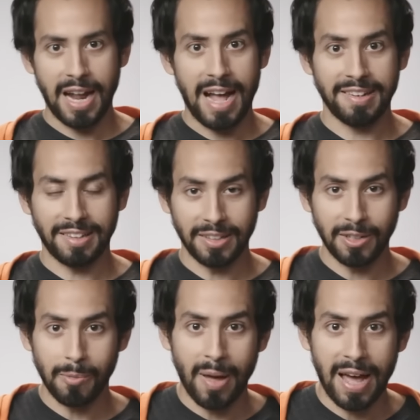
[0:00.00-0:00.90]
has the
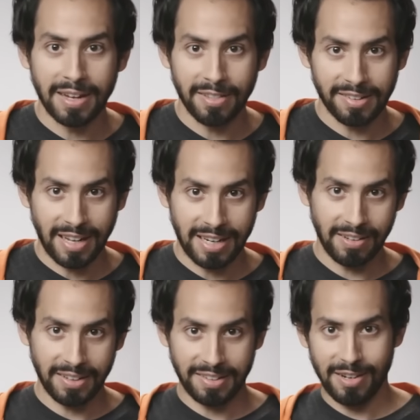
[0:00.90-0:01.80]
little bag of the
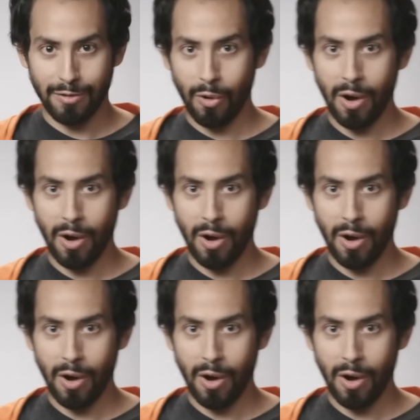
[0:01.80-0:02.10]
psychedelic stuff,